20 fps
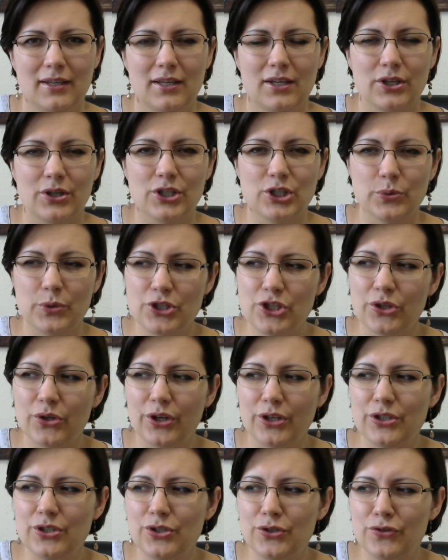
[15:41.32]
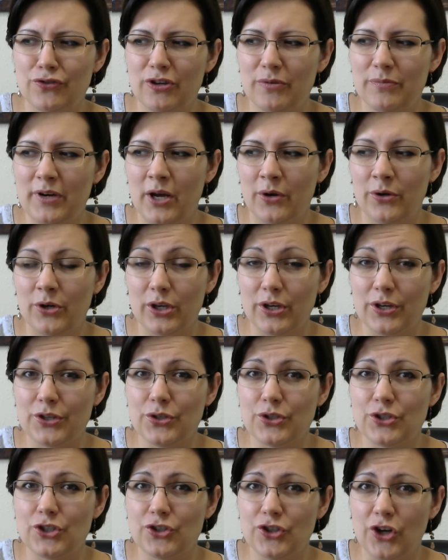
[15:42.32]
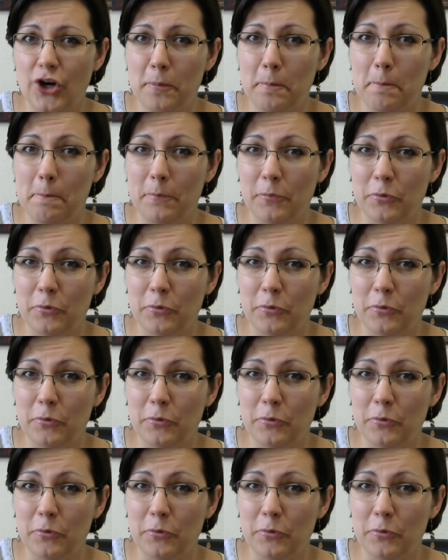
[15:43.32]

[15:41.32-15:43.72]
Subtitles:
Because what you're going to do from now on, you're going to start